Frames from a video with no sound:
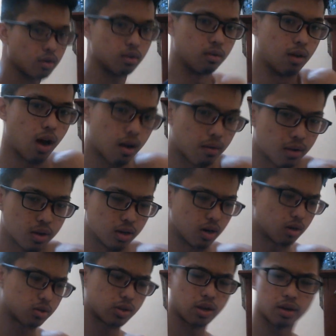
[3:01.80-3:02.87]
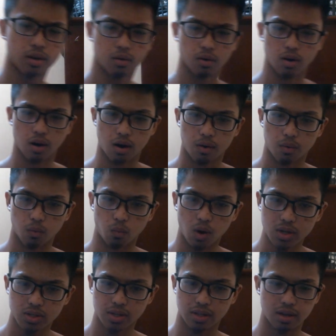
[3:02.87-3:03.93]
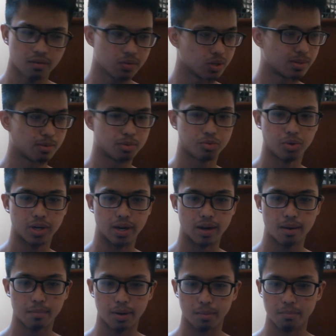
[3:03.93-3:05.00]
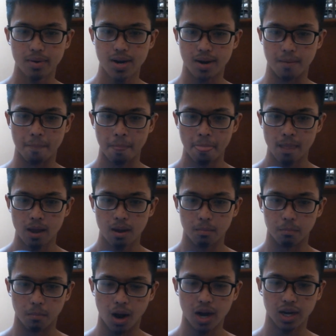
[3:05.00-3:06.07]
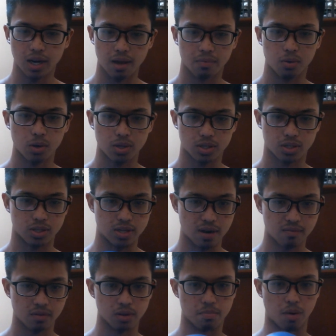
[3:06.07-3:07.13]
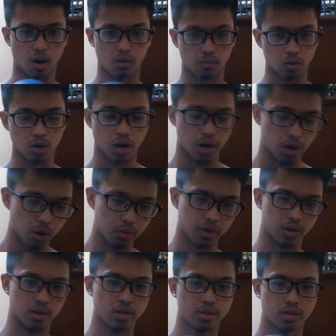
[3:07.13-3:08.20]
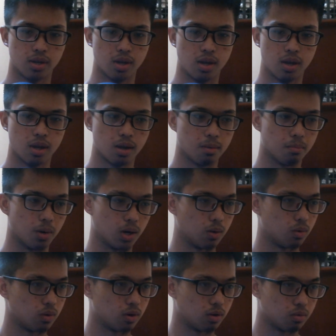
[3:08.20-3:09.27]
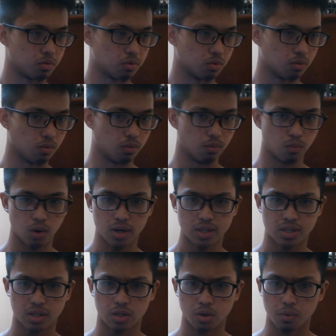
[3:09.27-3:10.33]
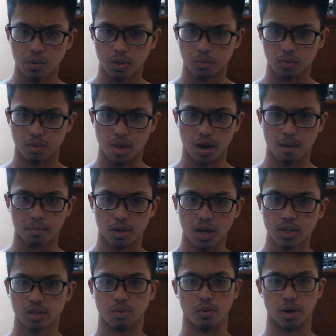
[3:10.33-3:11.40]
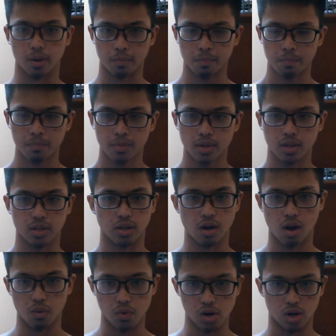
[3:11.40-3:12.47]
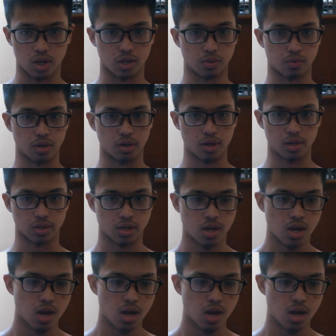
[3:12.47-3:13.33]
Ah! And I was like, what's the difference between him and me? My left hook is definitely powerful, I know it is, but what is he doing that I'm not doing? And then I realized what it is.